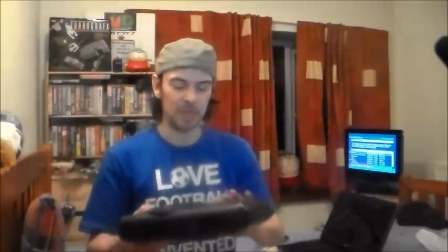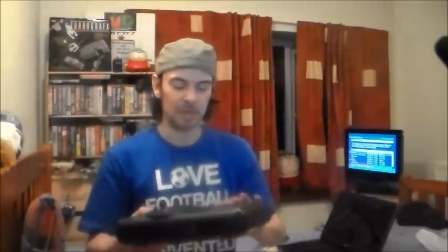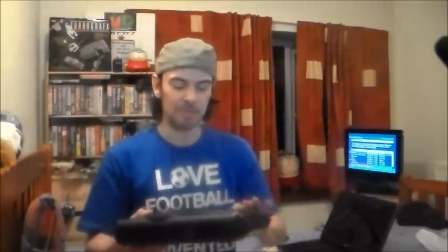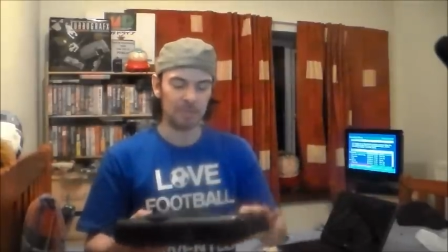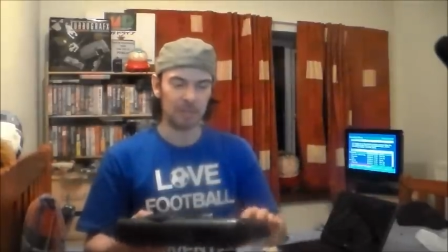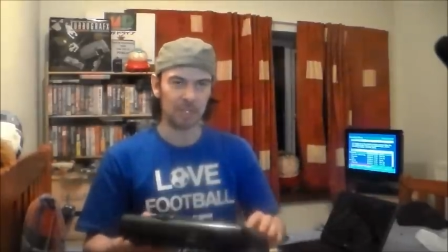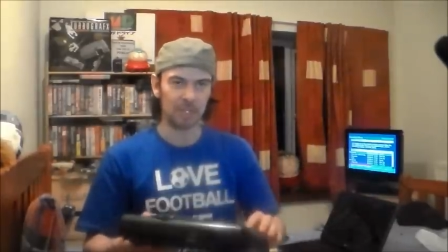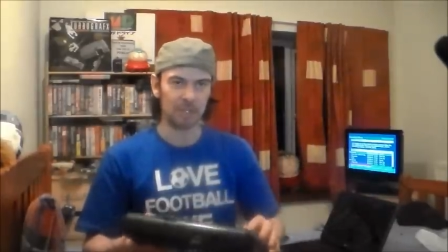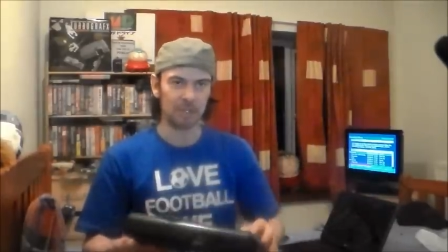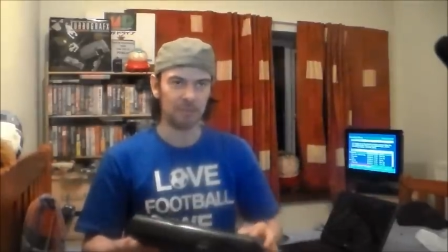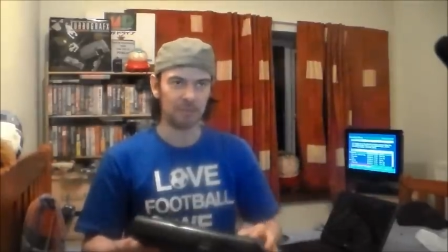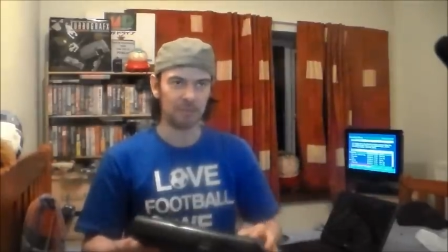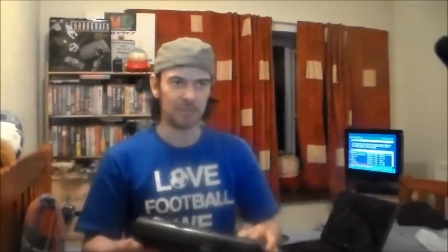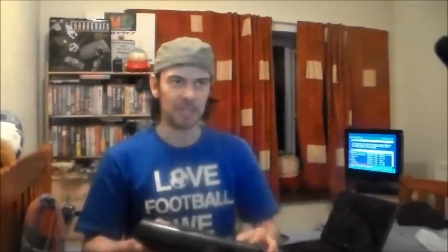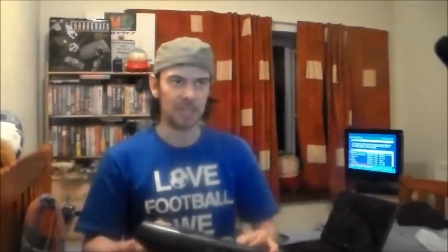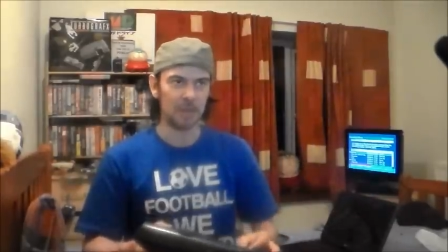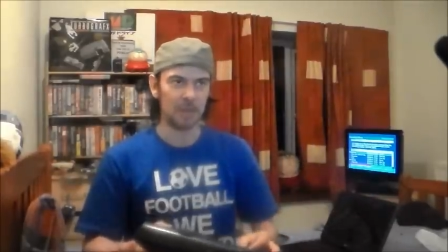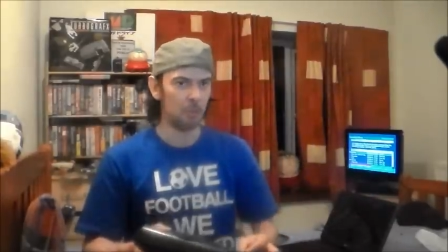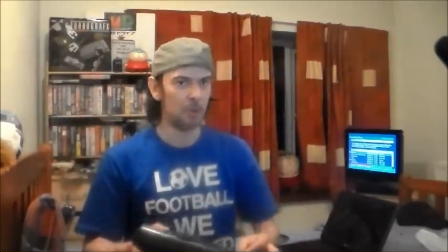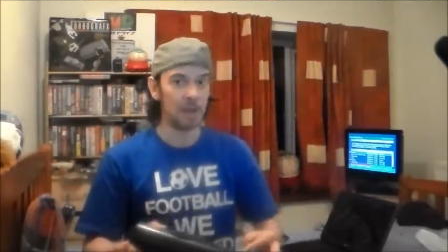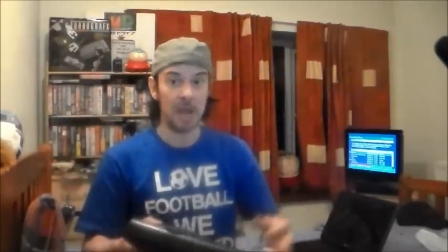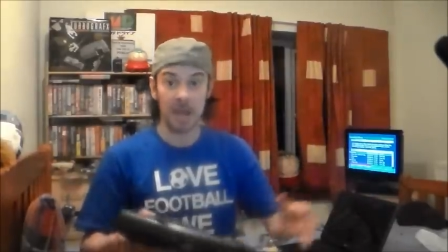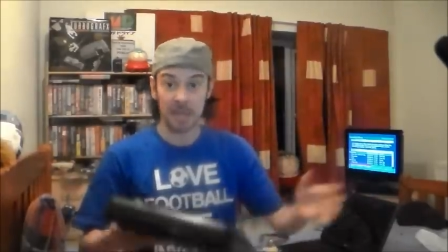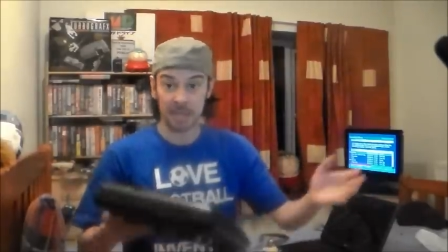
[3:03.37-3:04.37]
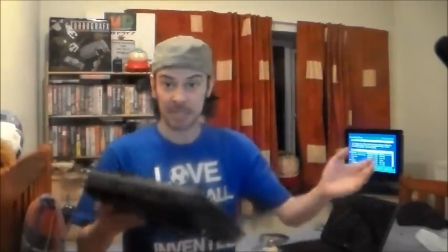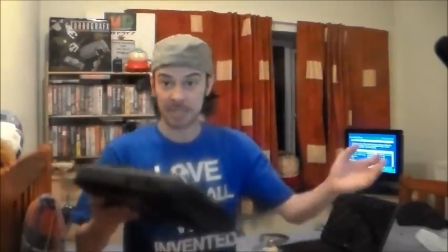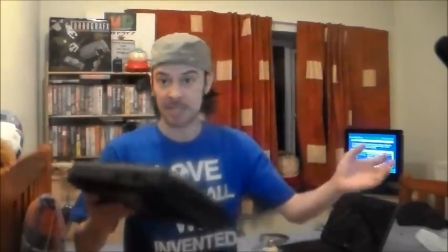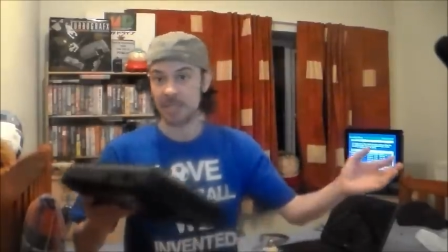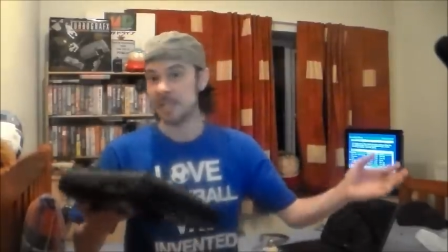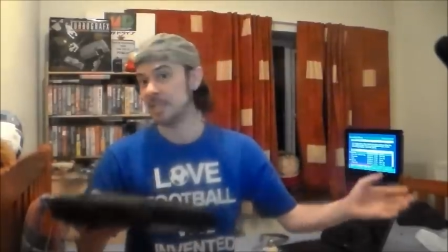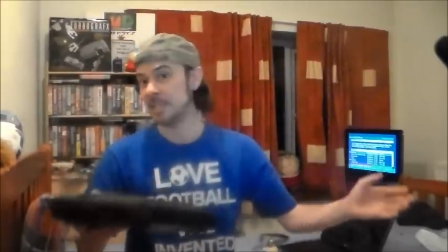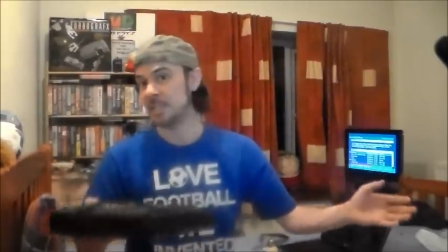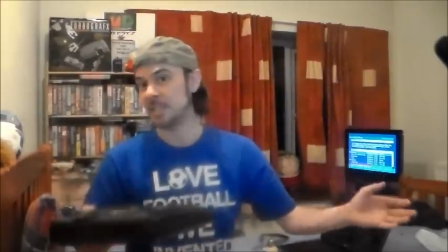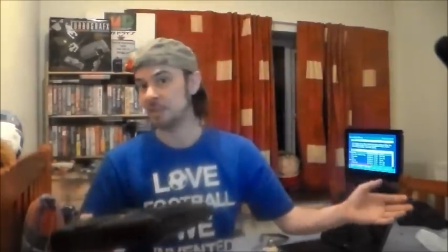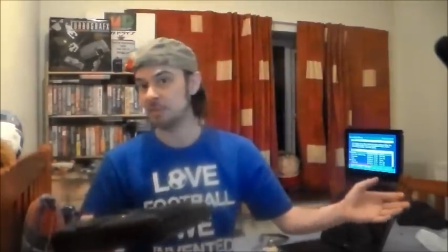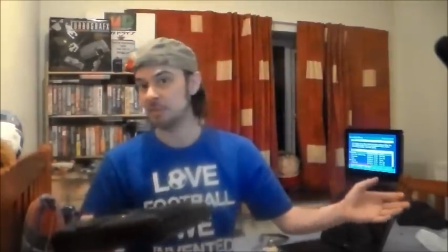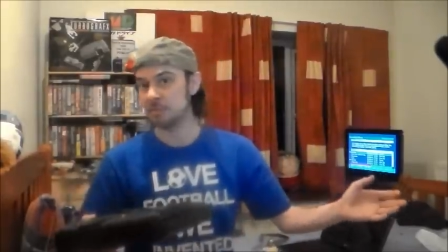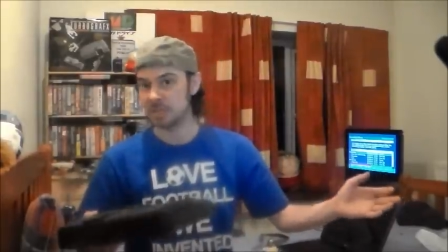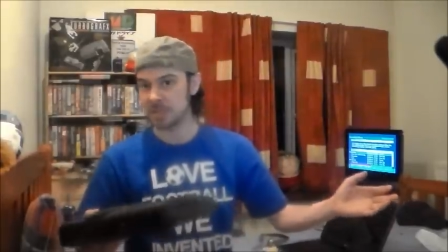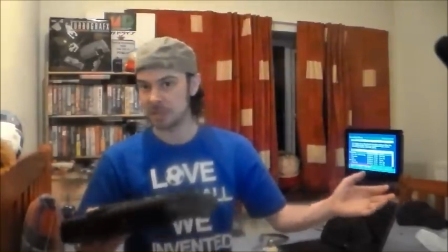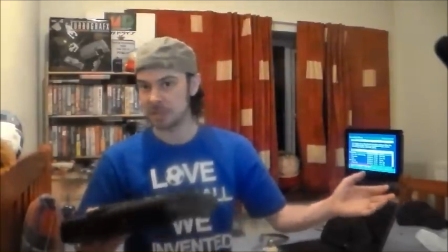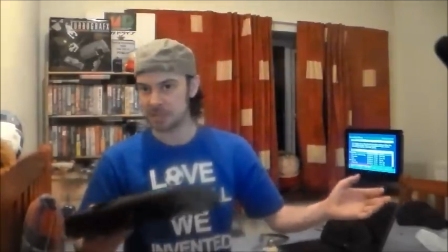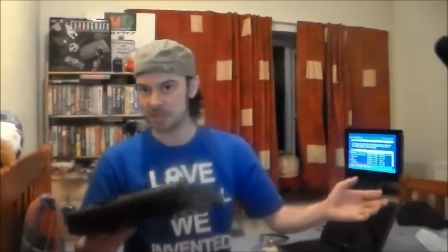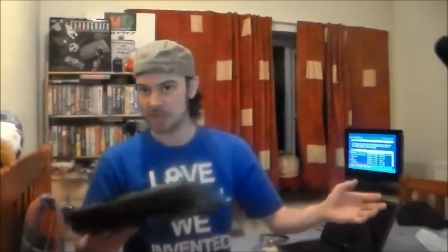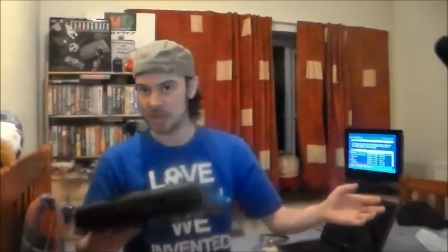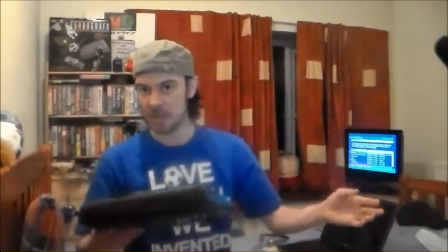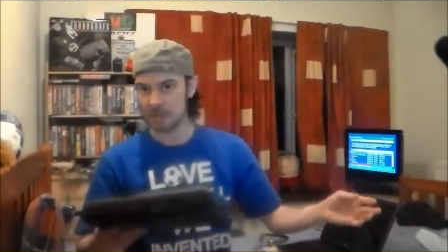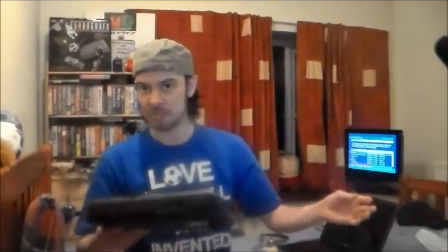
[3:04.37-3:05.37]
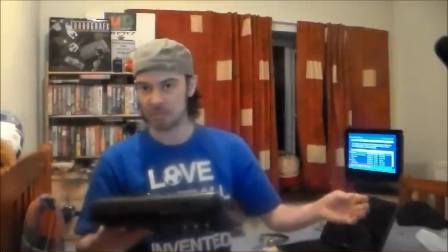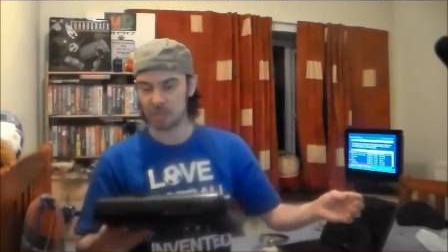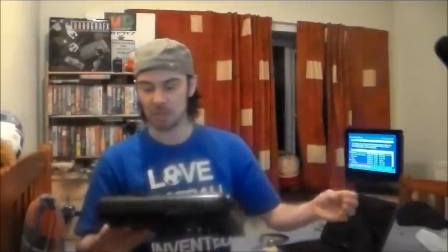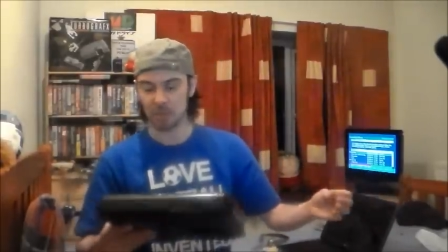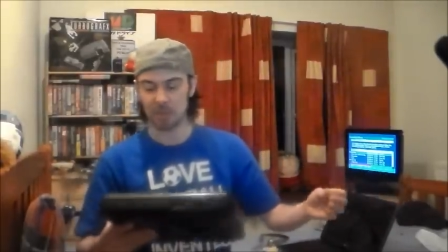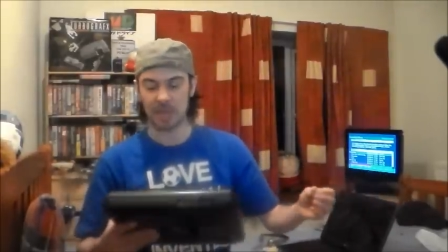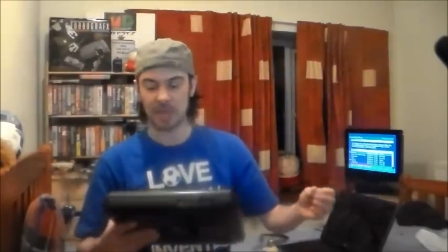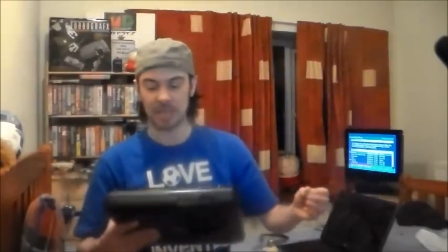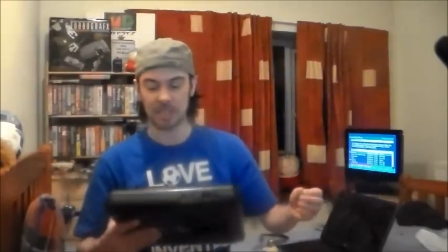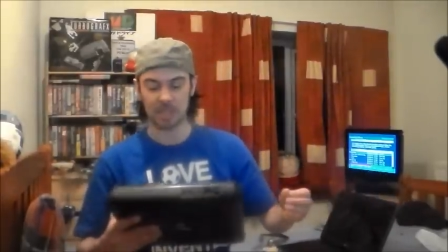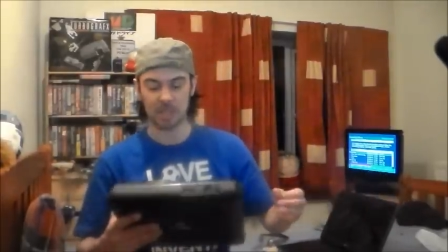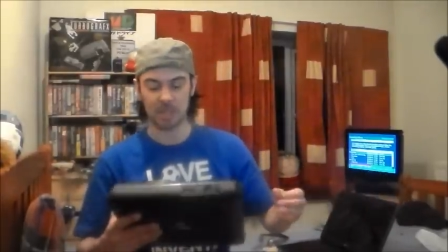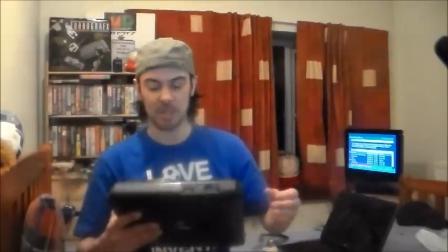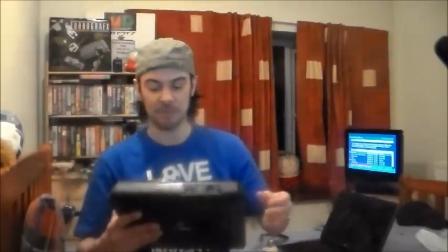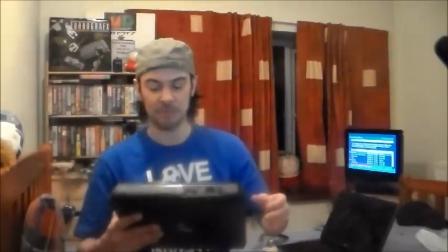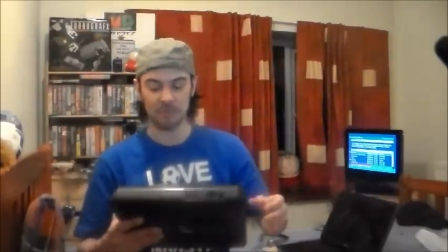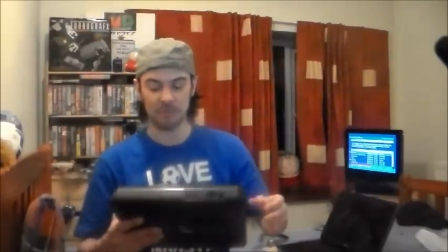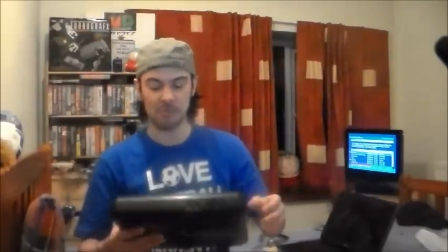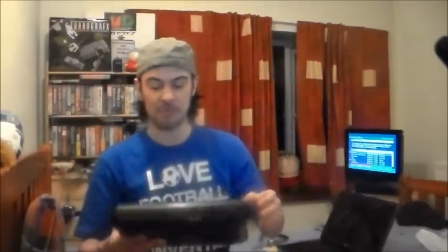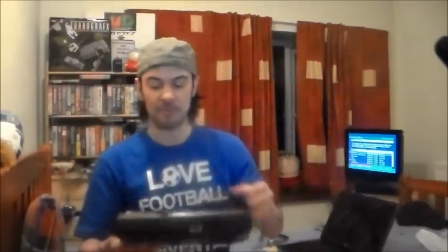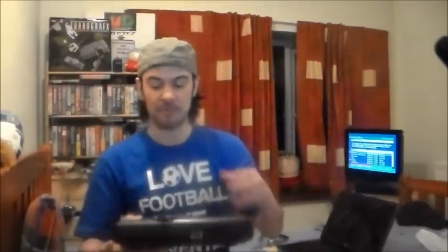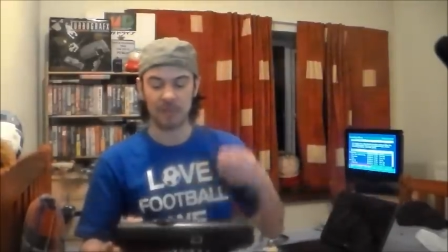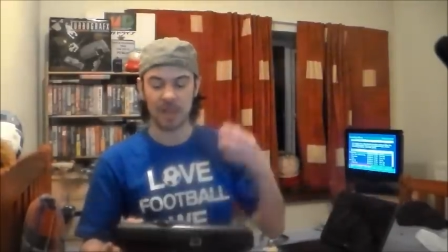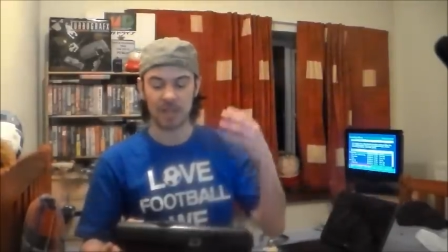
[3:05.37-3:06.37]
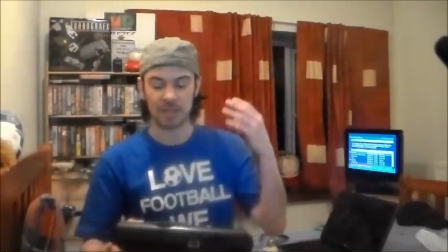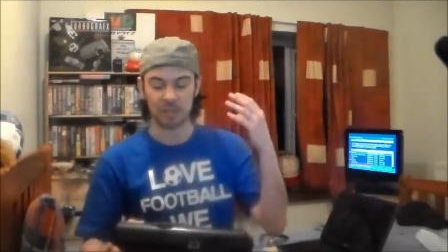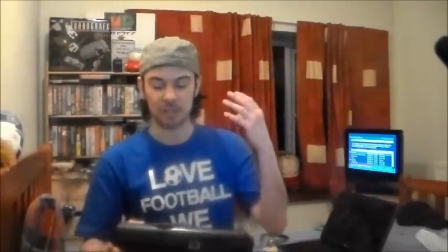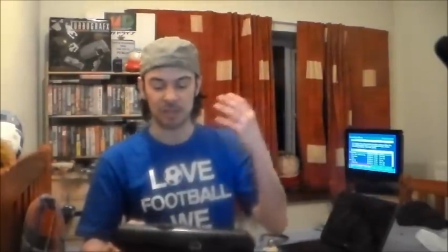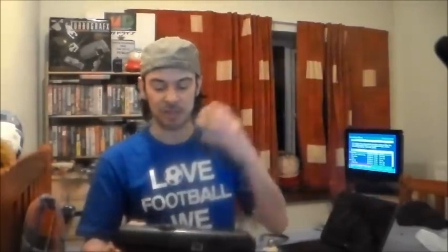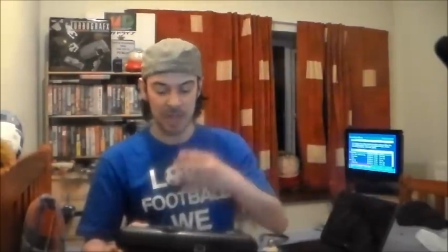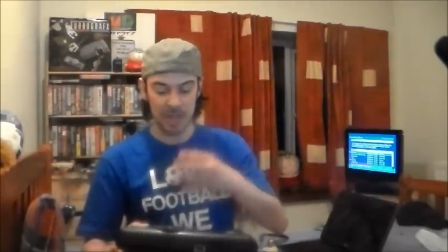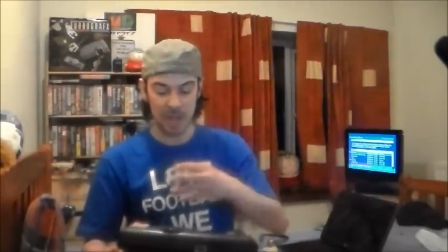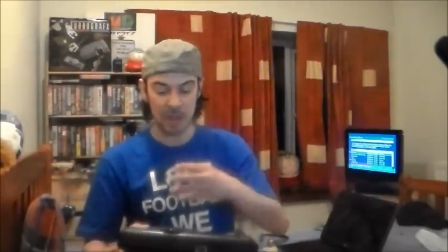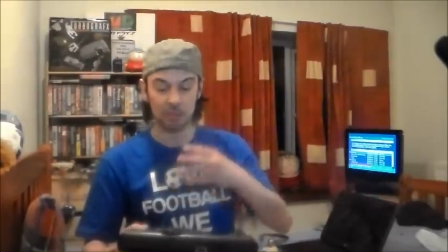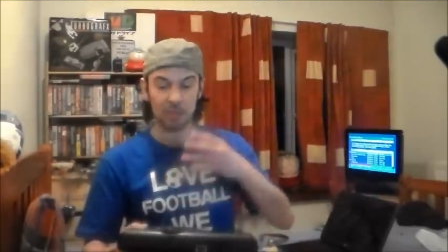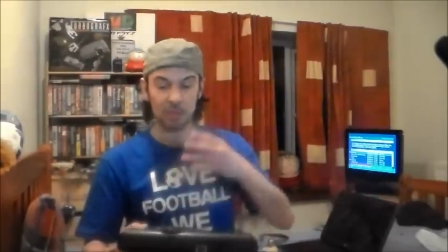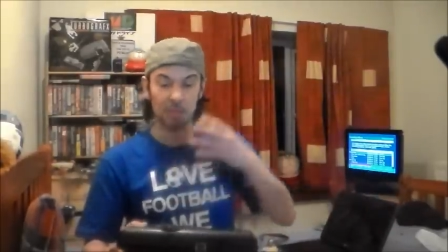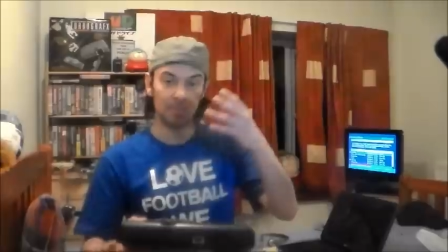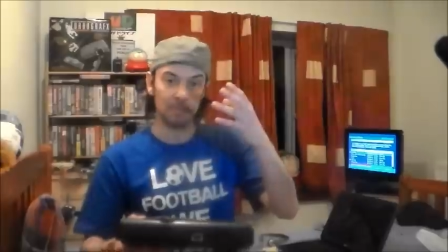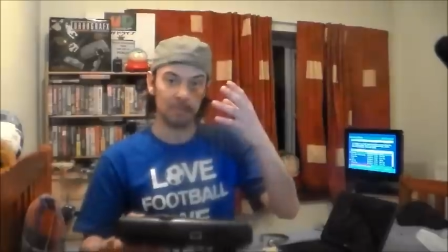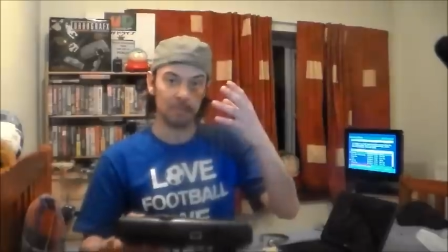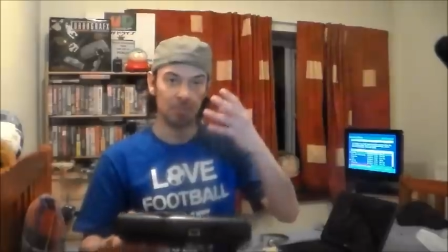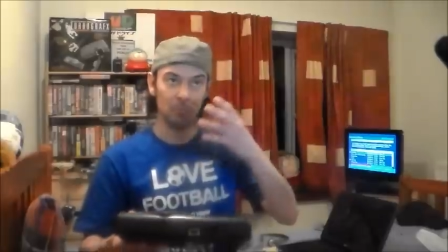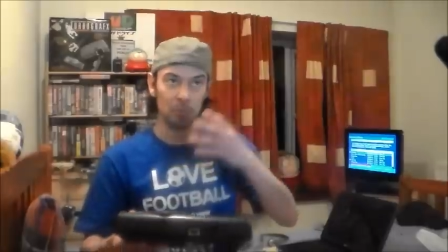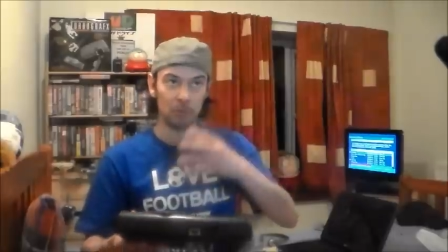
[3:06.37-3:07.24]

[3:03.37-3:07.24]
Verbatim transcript: weird because obviously there weren't any CD systems at the time, so that's kind of a reflection now, the,